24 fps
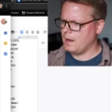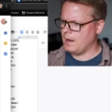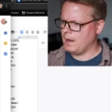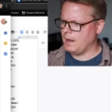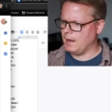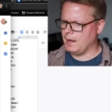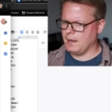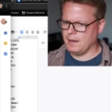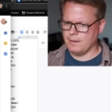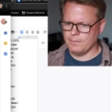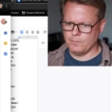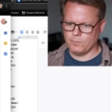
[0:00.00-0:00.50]

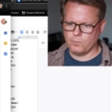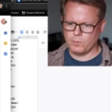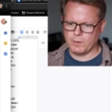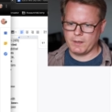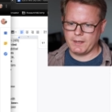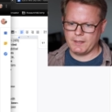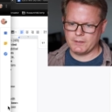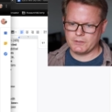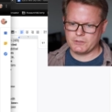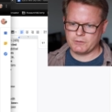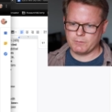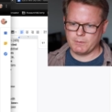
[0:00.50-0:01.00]
What
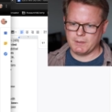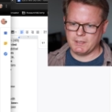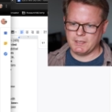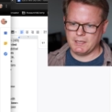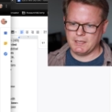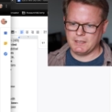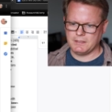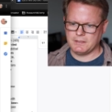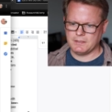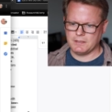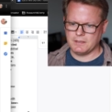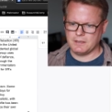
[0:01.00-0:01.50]
else do we
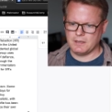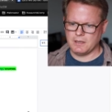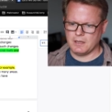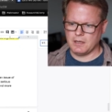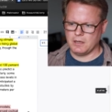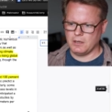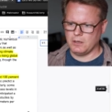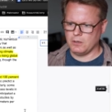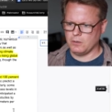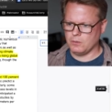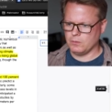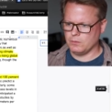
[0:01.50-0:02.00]
need to
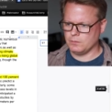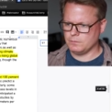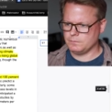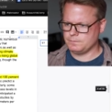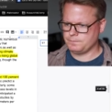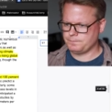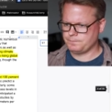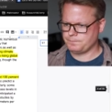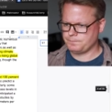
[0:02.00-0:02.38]
know?